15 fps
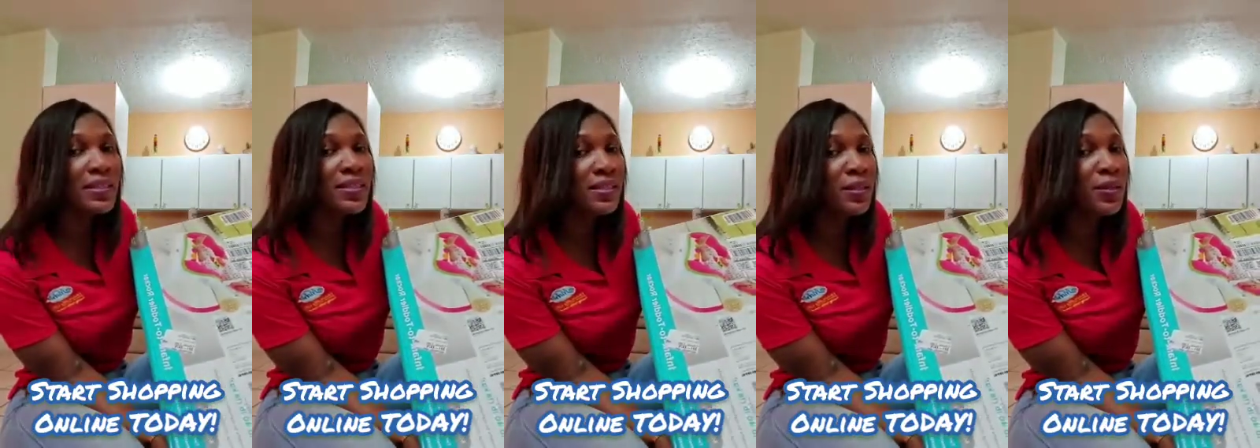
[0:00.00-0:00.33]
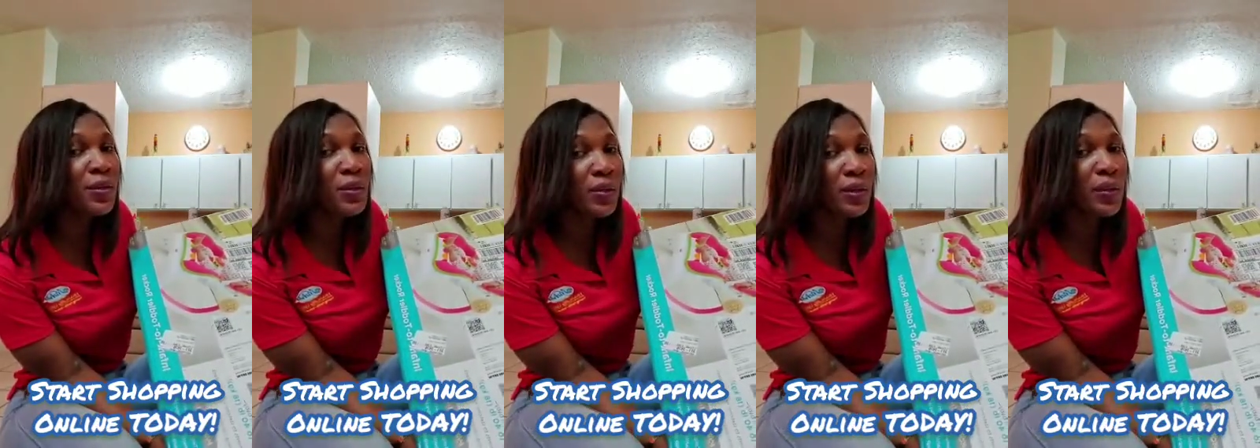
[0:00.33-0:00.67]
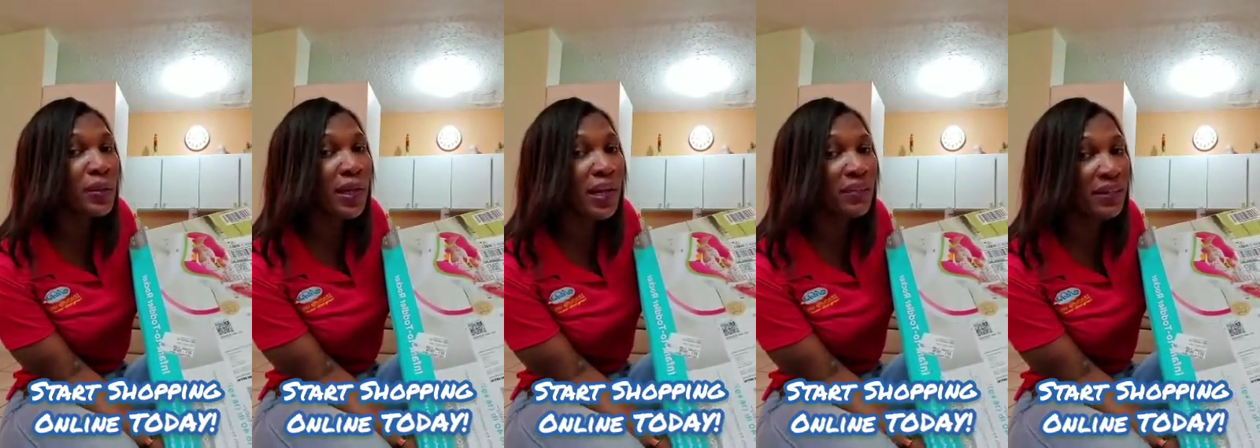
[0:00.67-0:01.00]
So now you
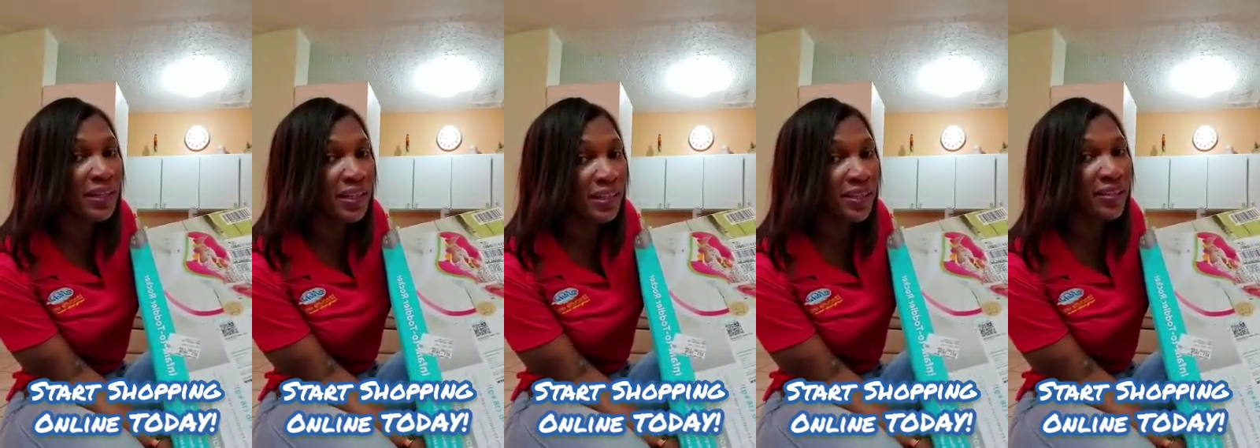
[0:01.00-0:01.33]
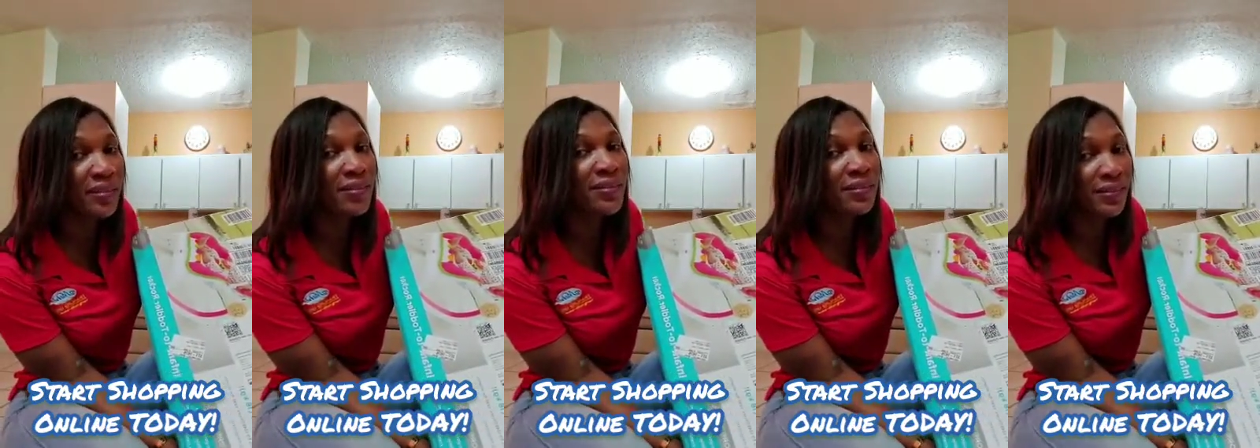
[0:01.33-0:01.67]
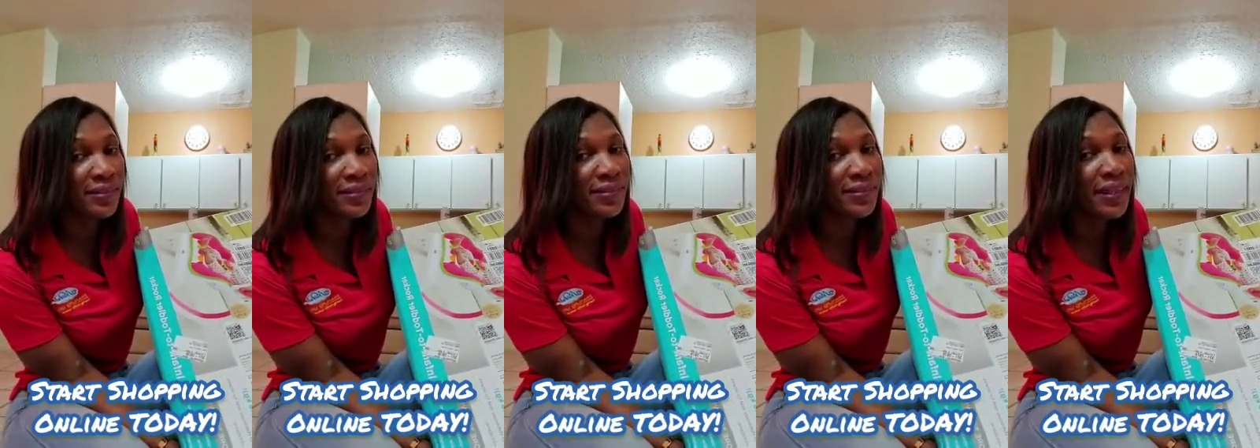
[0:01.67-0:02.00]
don't have any
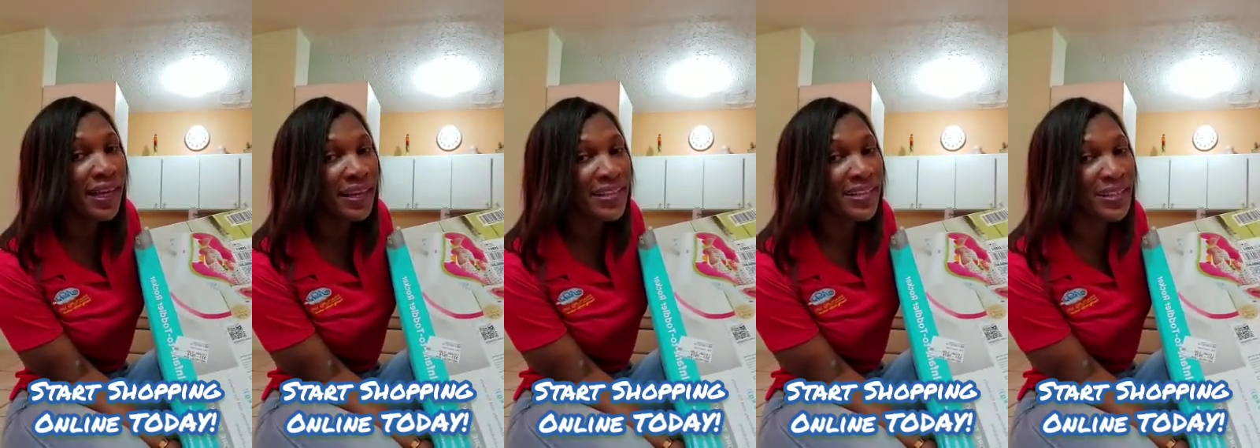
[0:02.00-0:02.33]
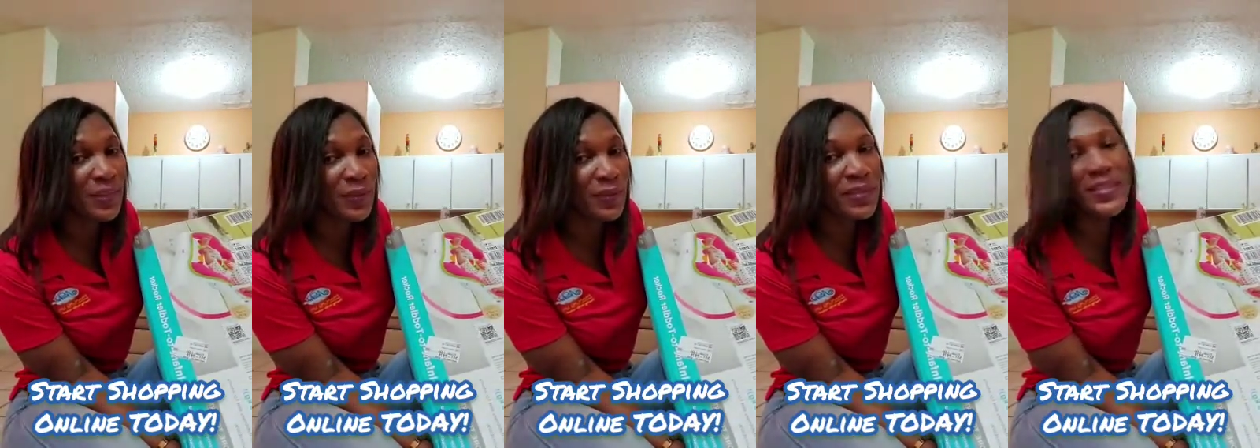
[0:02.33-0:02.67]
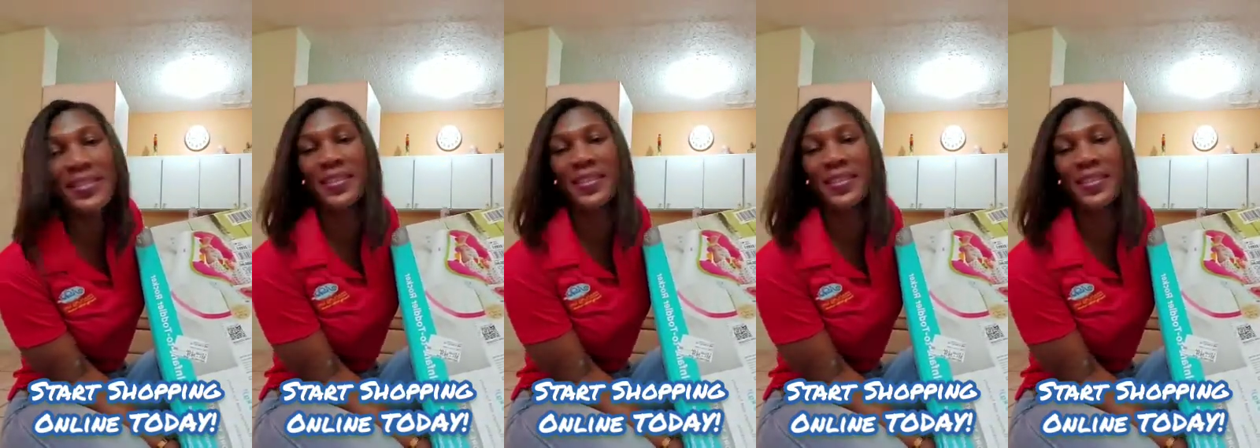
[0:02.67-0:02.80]
excuse.